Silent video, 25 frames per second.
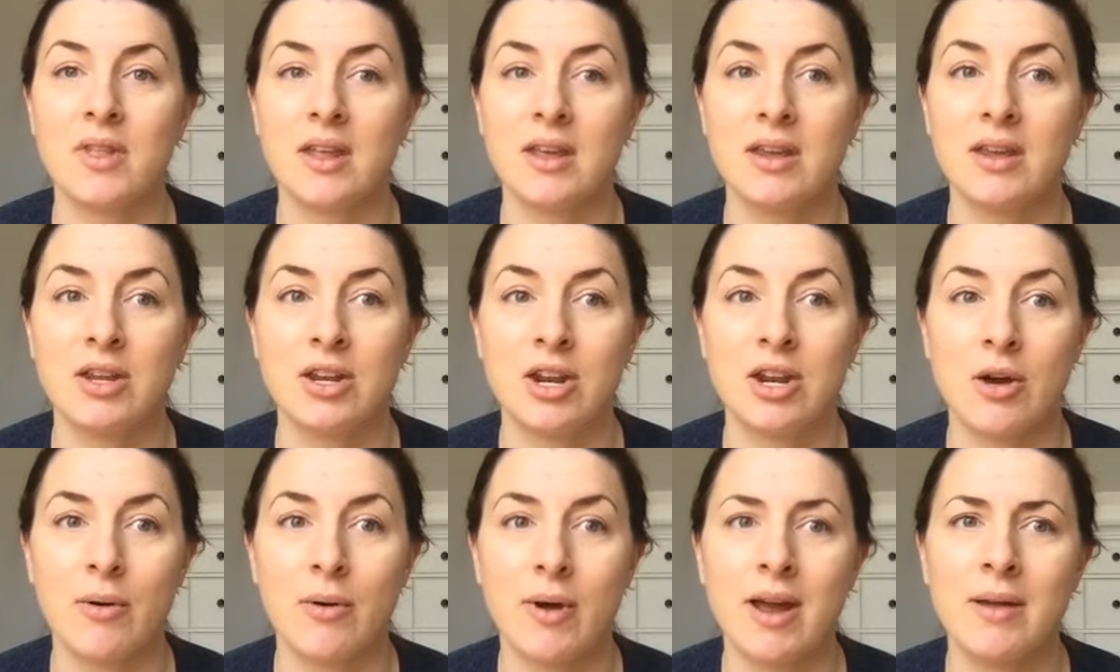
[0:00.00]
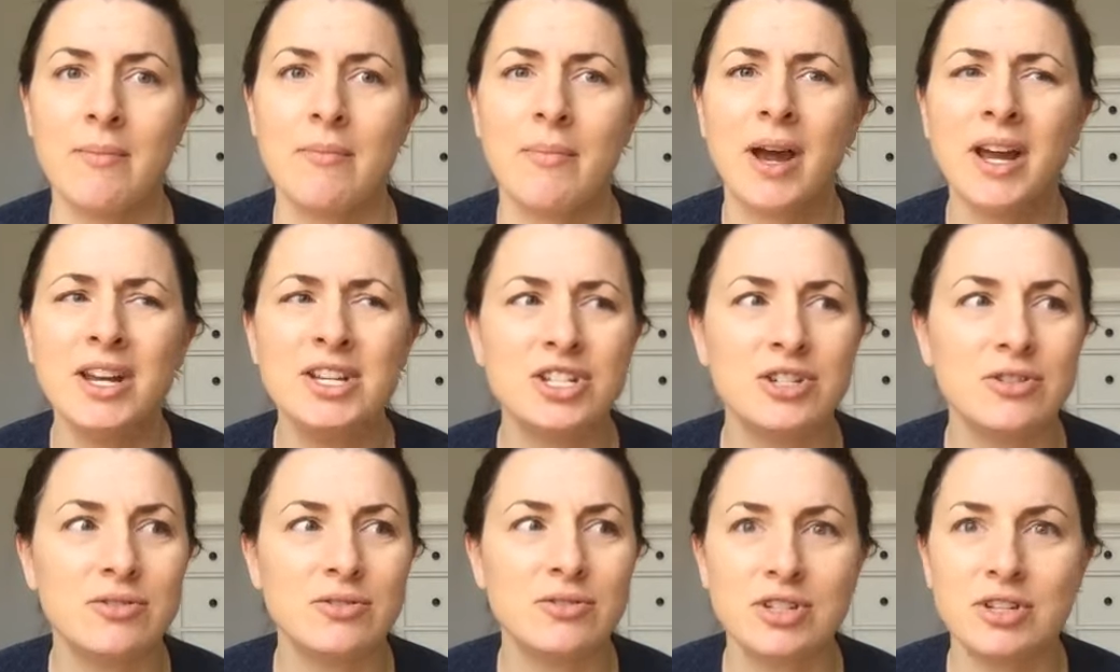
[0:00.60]
And
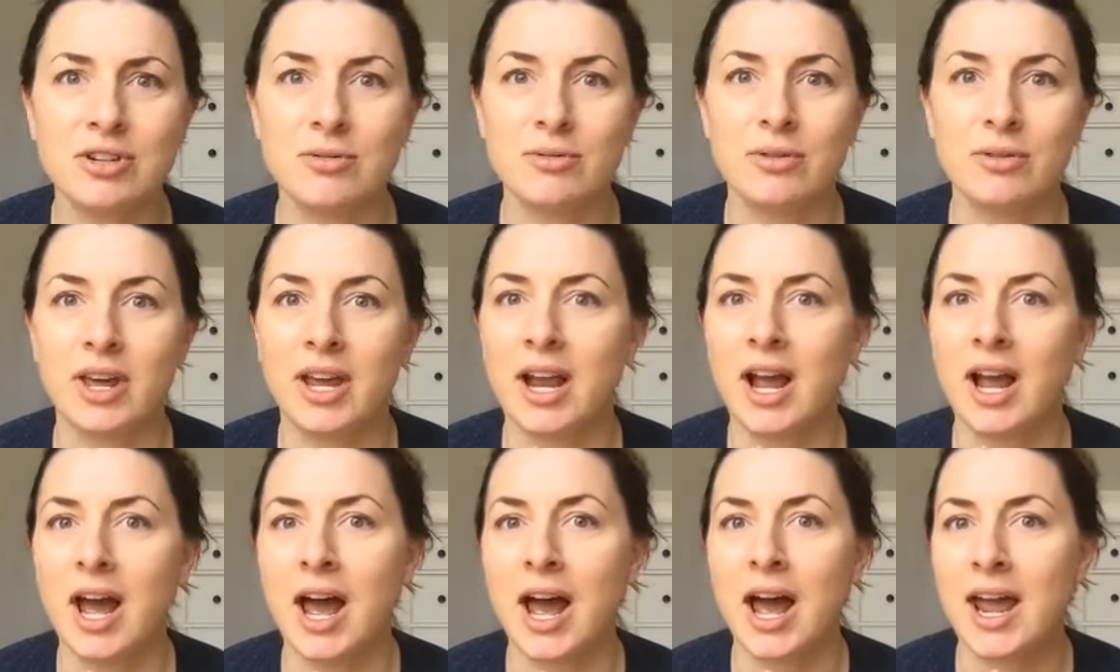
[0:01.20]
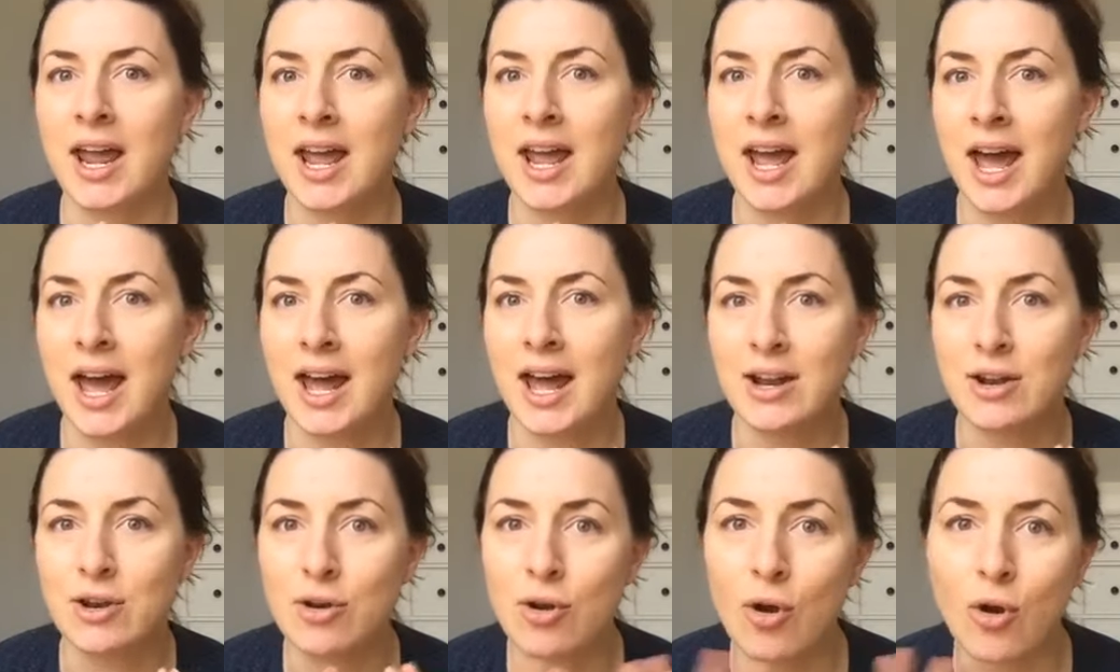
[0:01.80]
mind you too, like I
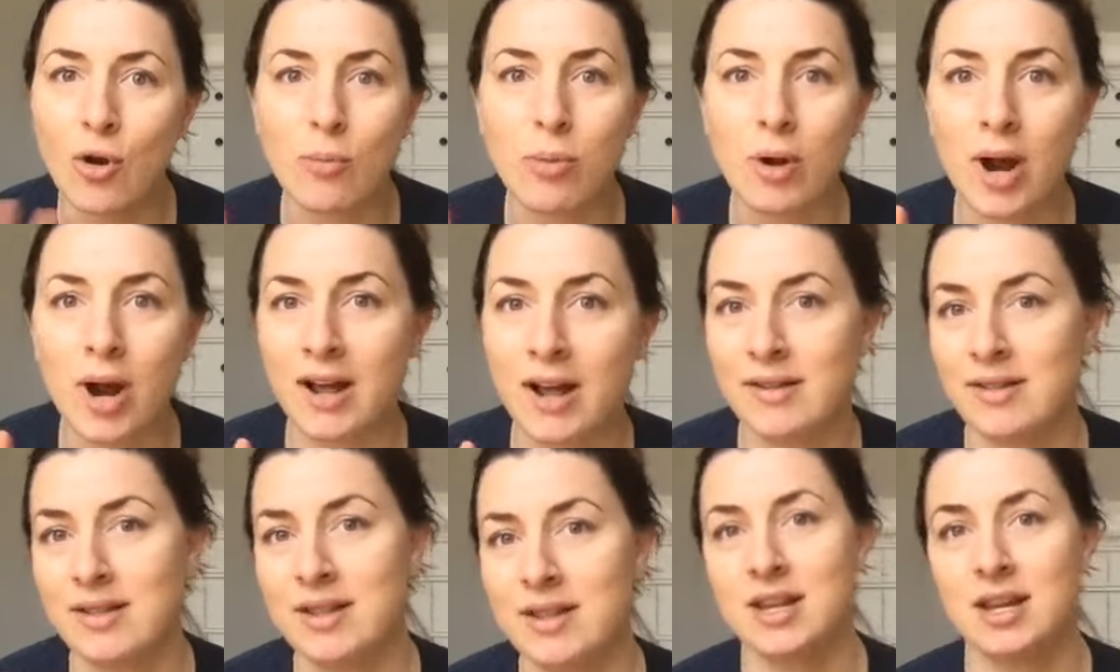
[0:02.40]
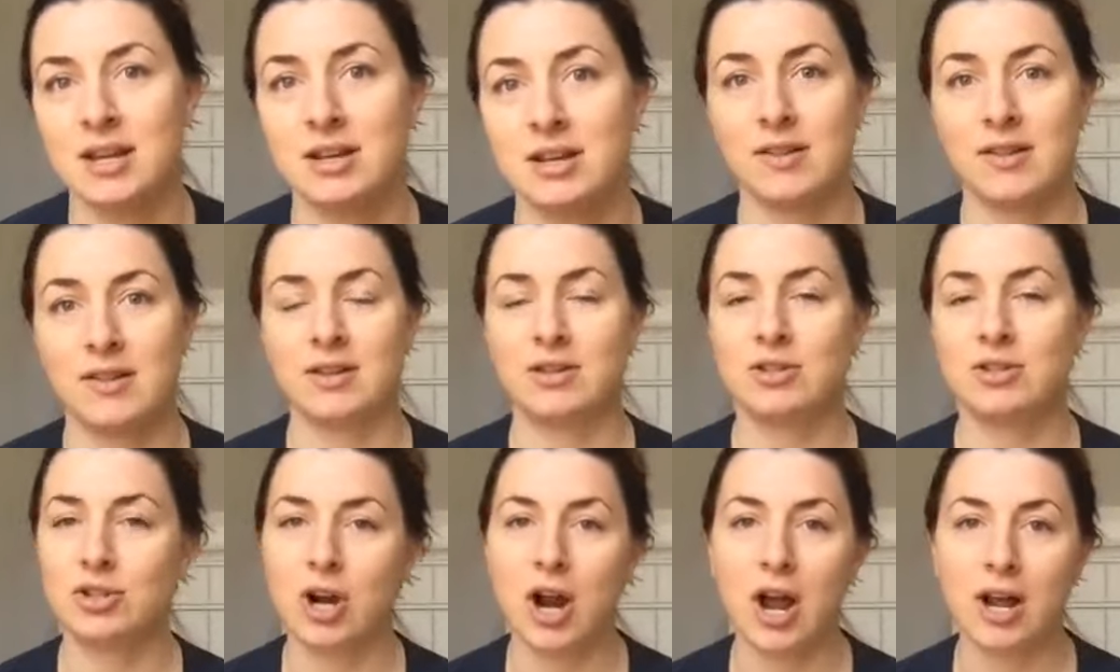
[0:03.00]
had no Braxton Hicks
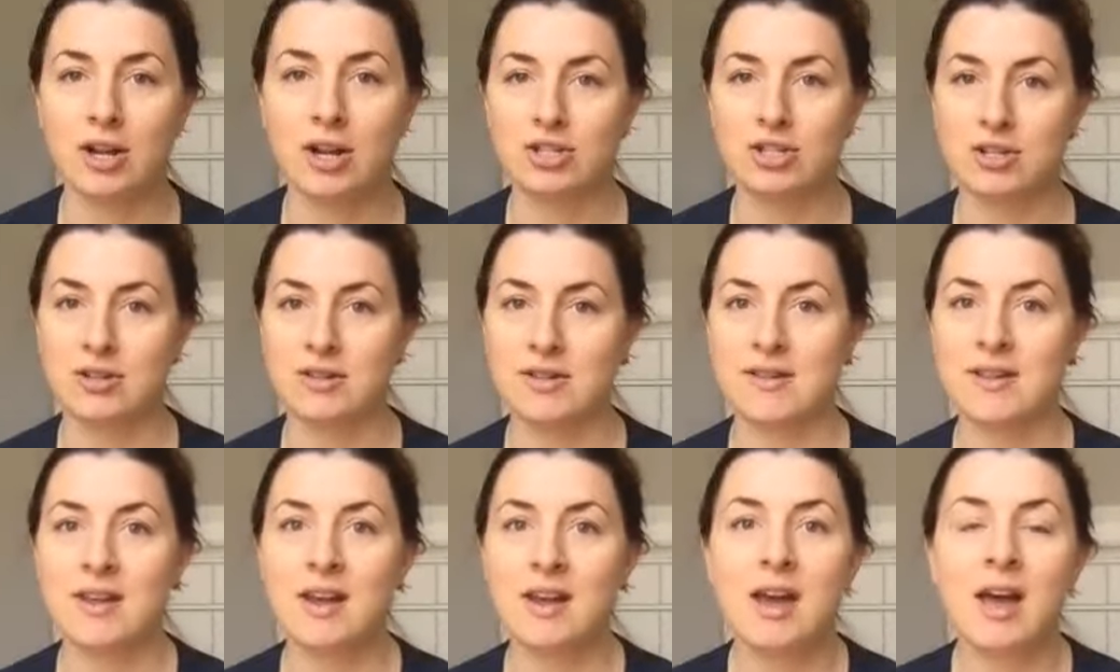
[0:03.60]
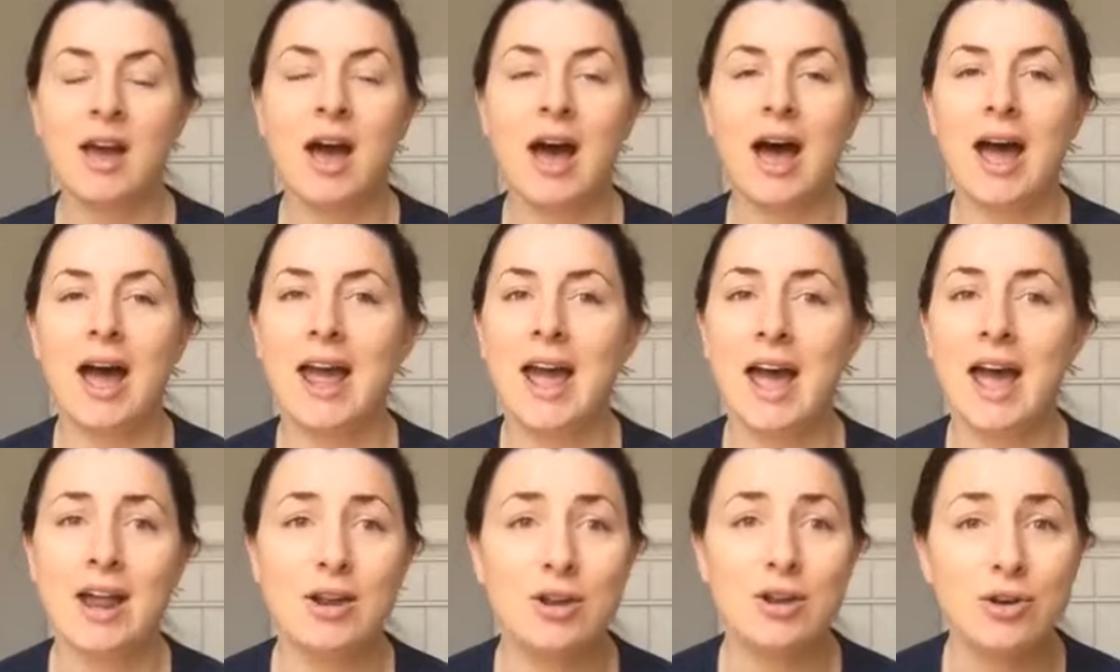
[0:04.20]
contractions. I
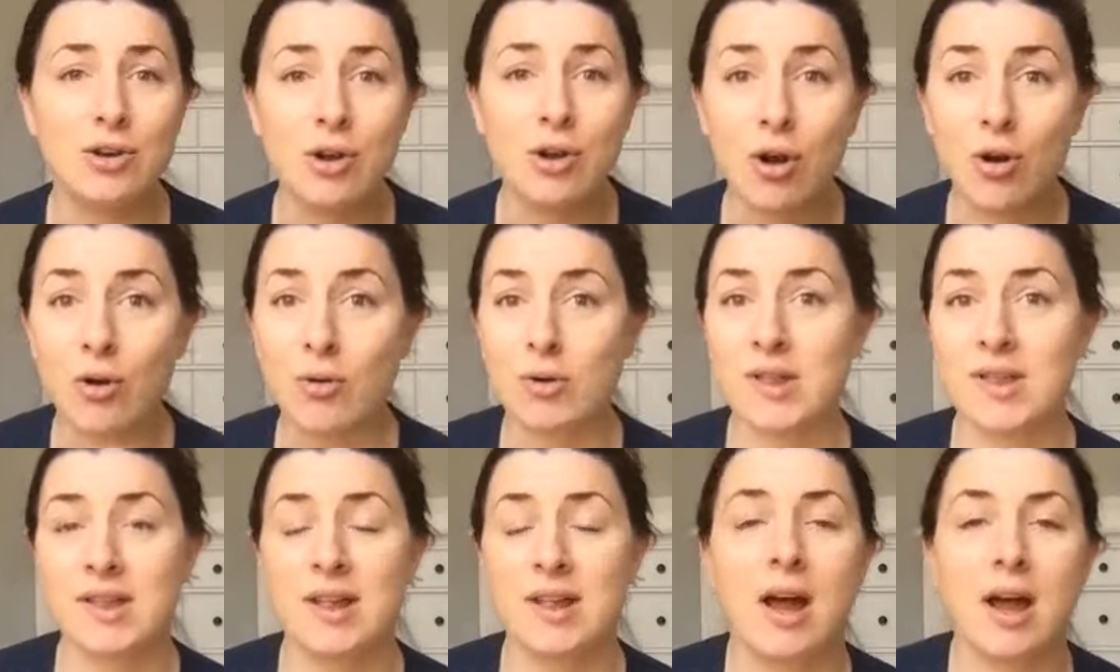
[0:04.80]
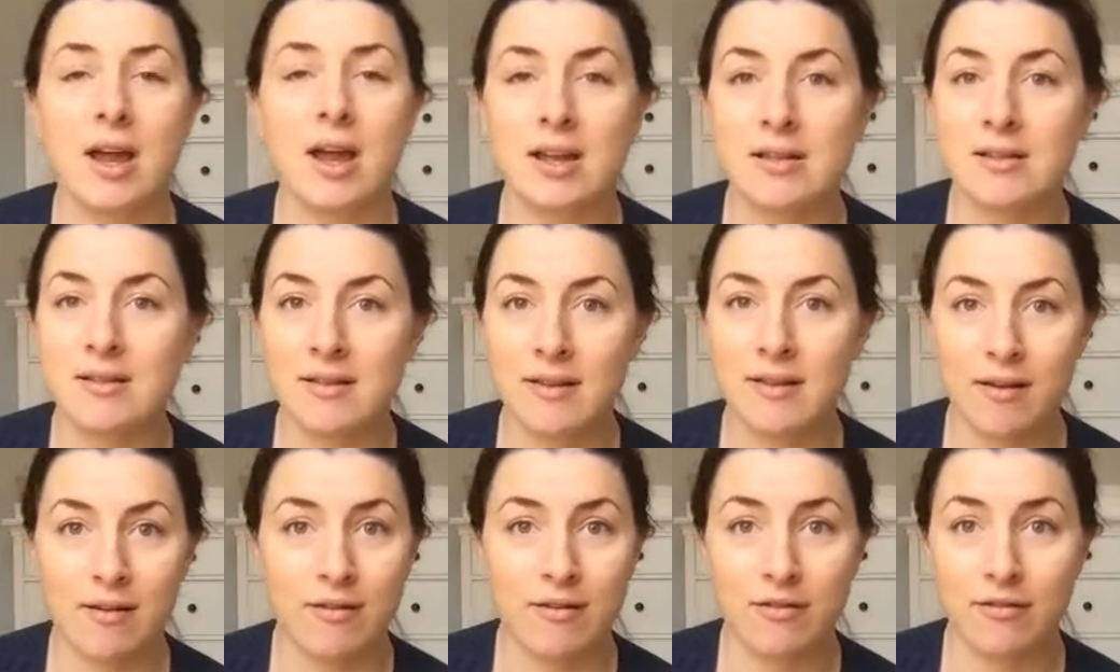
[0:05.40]
had no
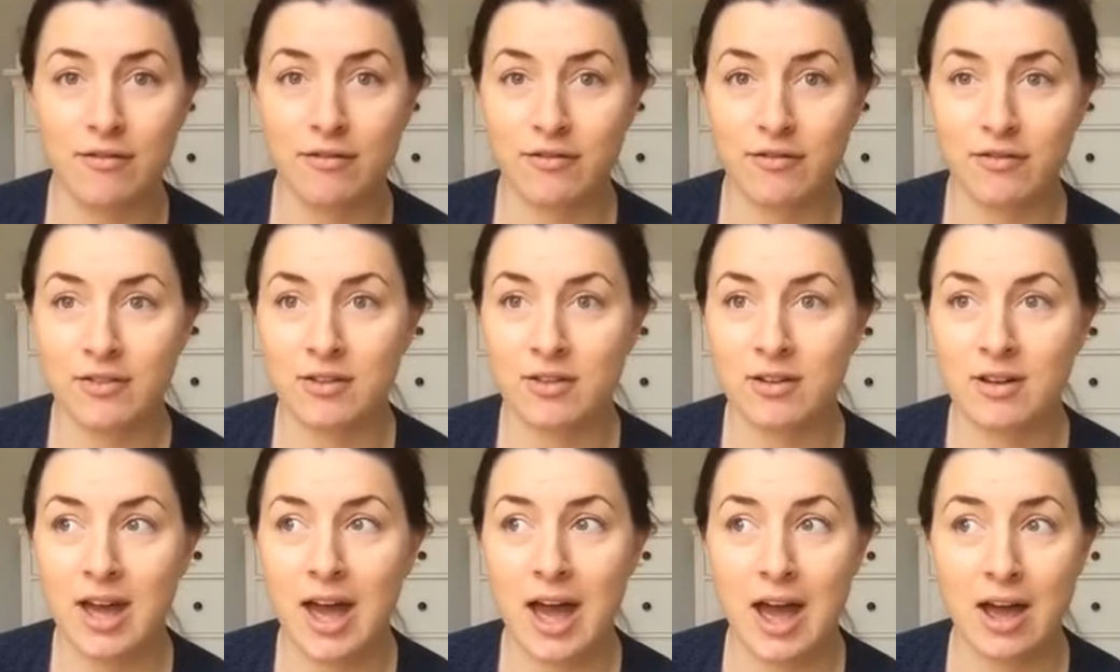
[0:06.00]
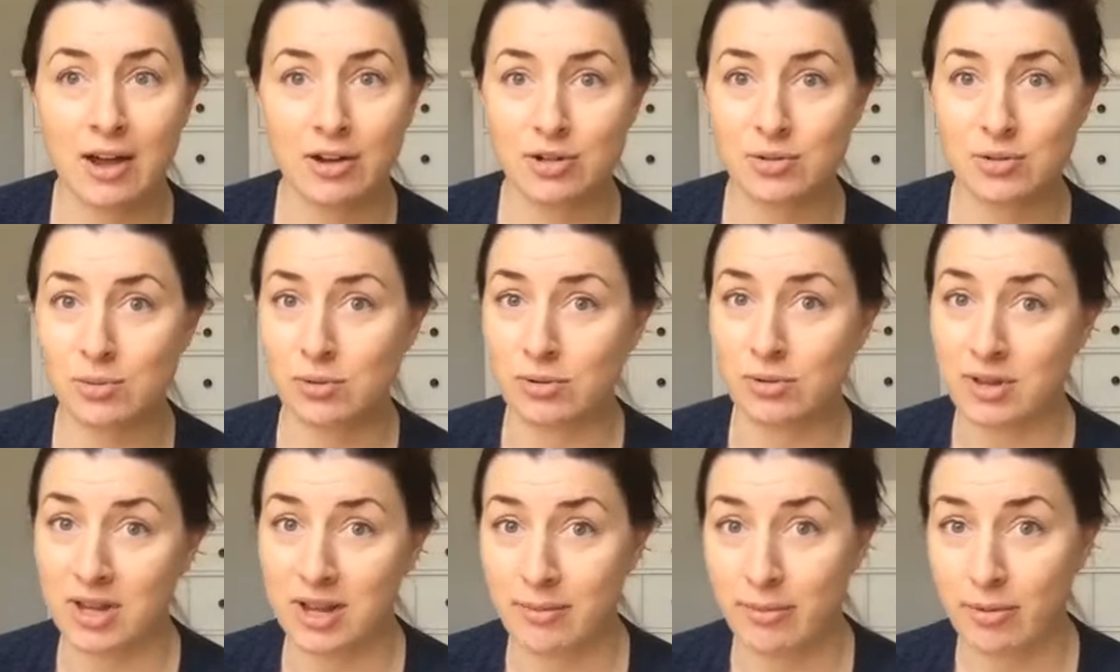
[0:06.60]
signs of
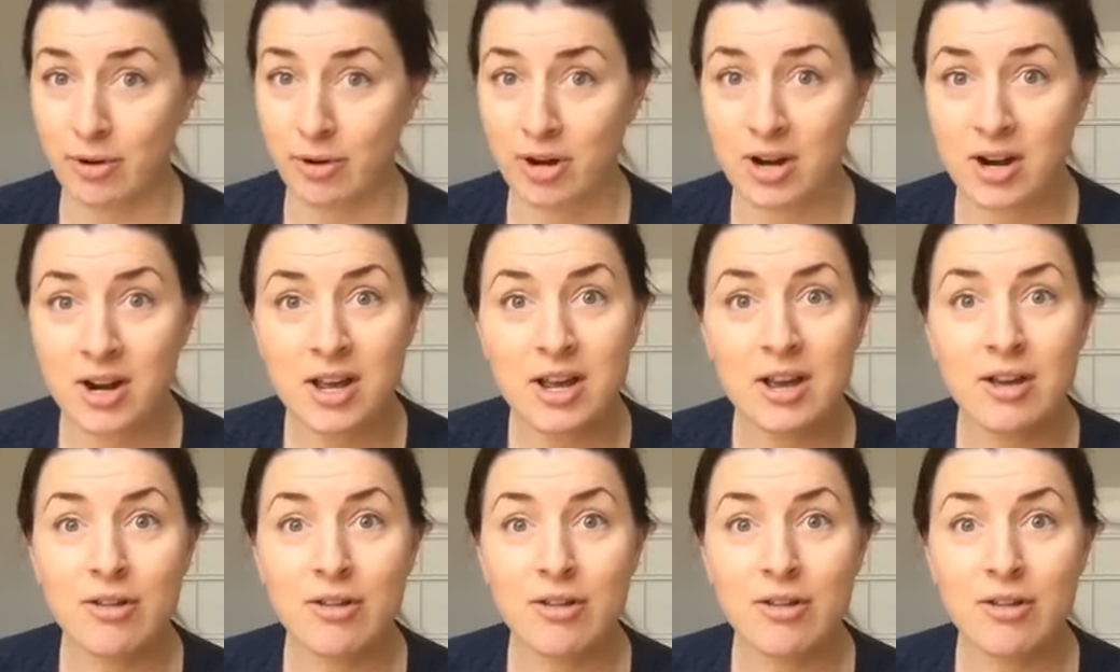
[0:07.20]
actual labor.